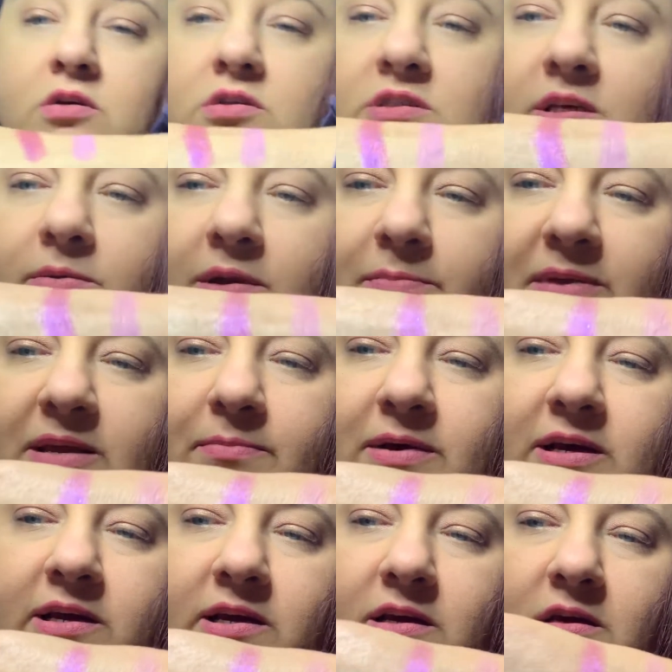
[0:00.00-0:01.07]
See what I mean
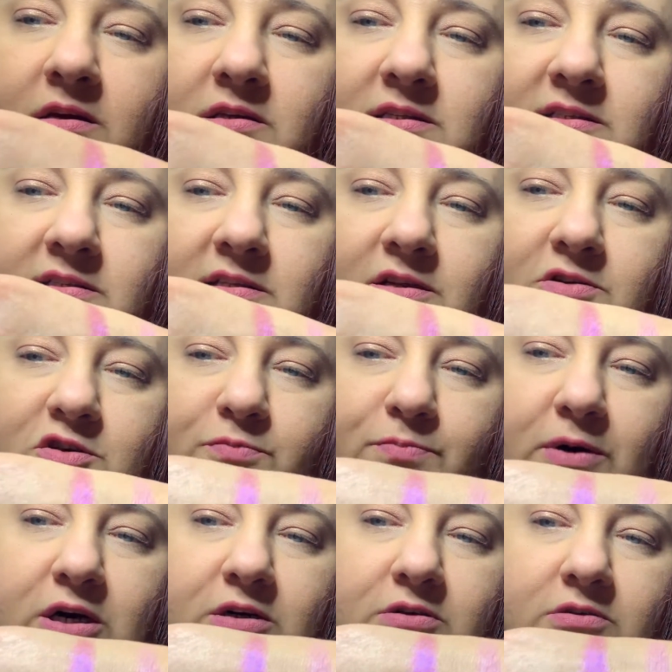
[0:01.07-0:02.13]
by those
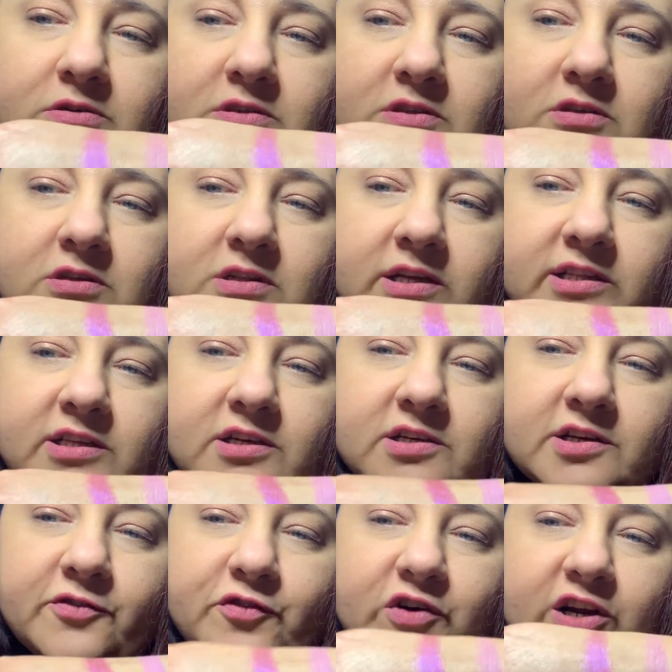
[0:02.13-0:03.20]
sparkles look like they're
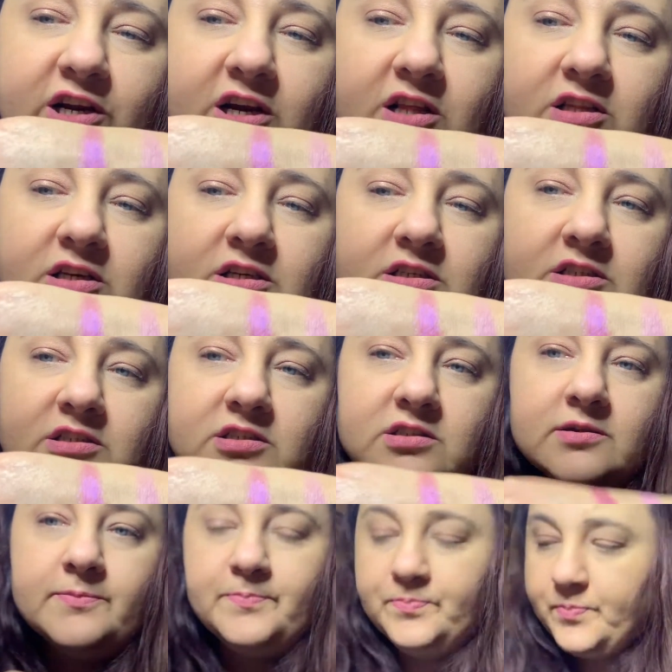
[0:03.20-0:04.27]
different colors.
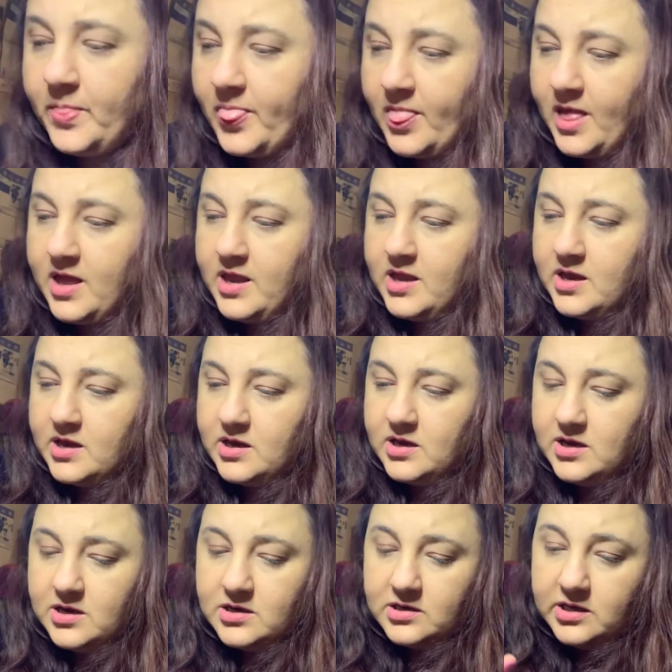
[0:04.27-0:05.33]

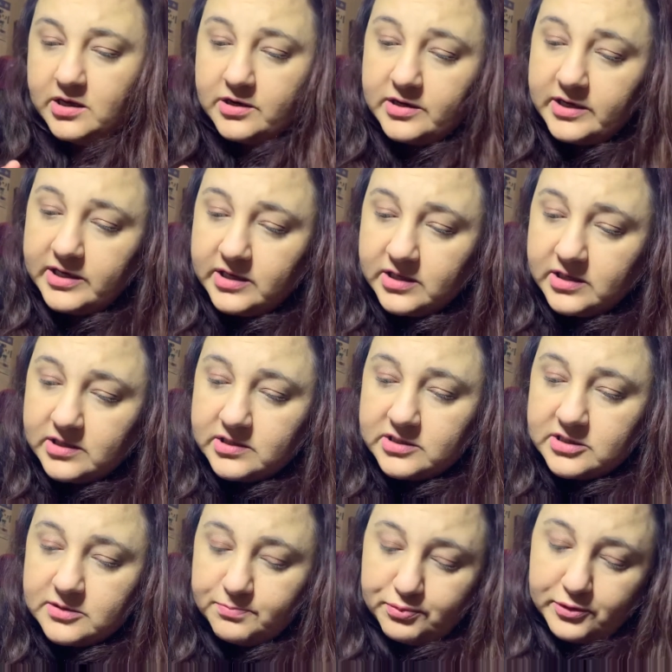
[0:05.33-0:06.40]
And here
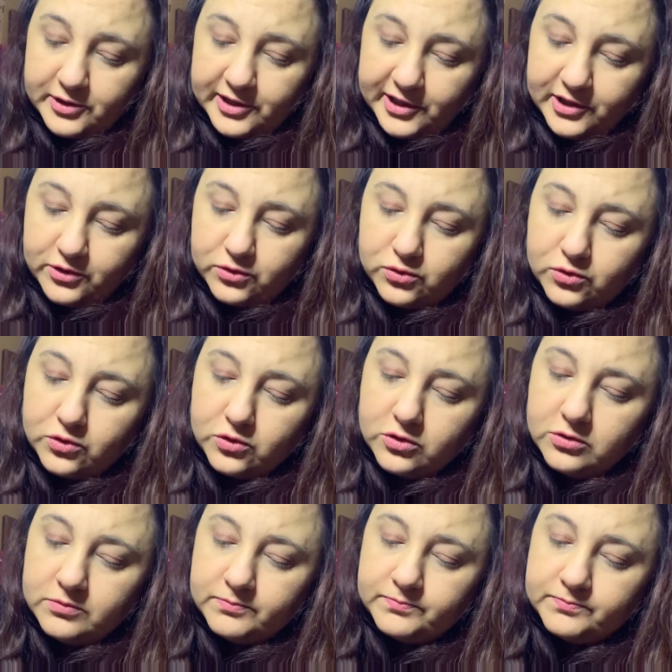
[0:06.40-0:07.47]
is Pretty
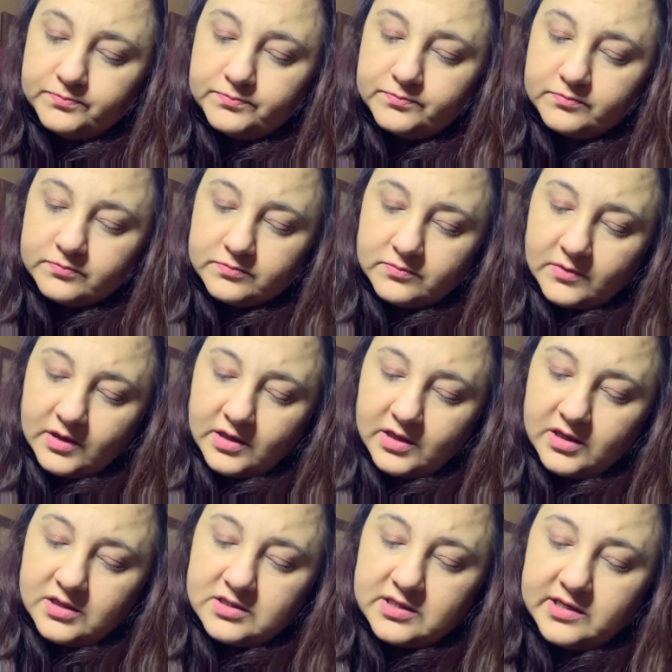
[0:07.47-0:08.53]
Cruel.
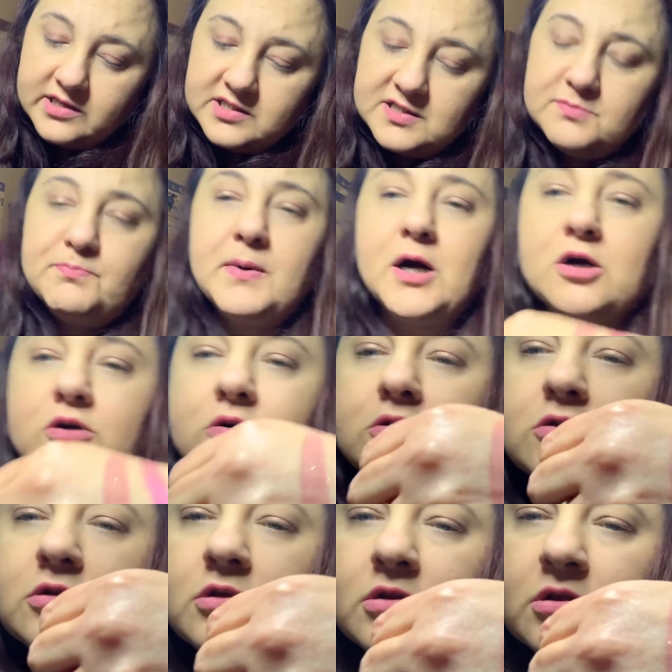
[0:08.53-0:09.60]
It's like a
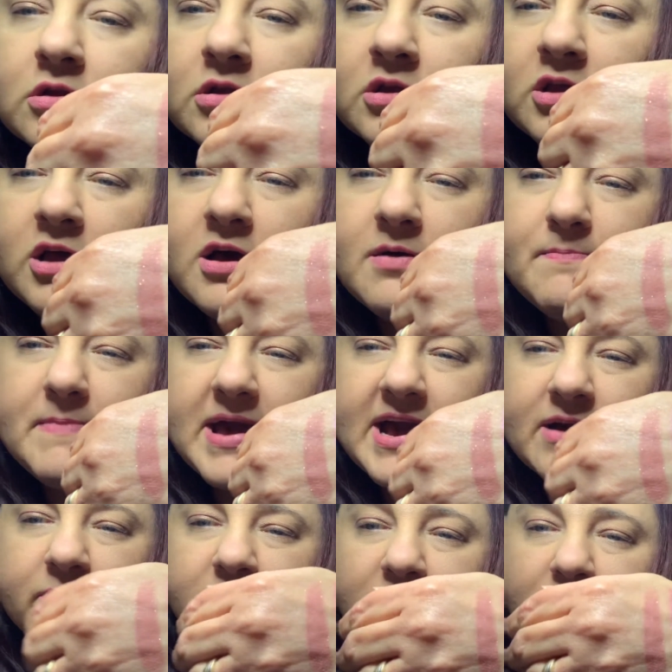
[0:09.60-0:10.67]
sparkle, a
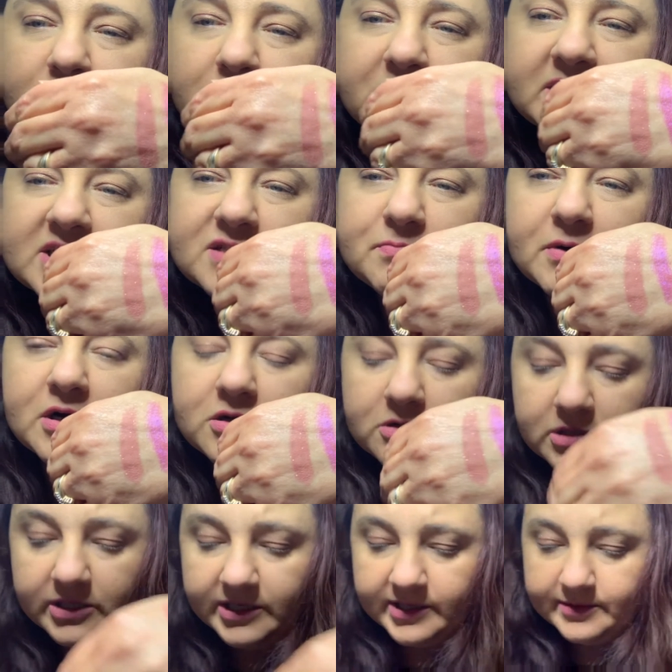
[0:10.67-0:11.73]
matte with a little bit of
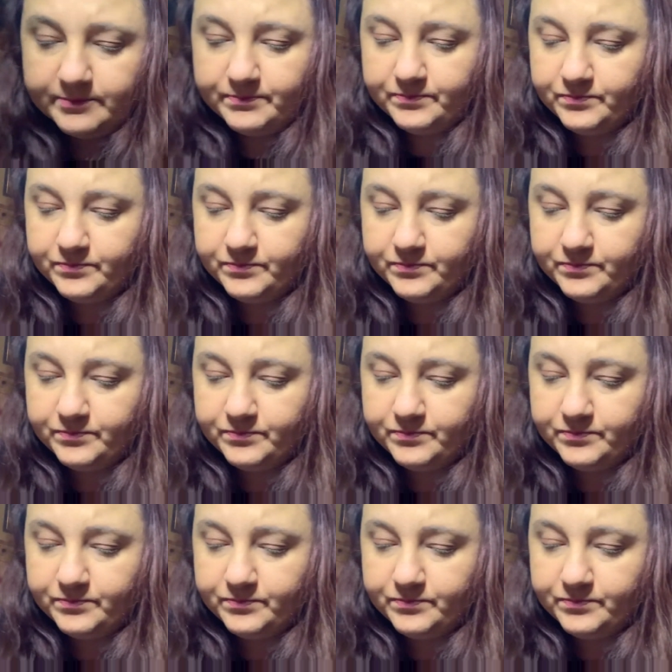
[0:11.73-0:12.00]
sparkle in it.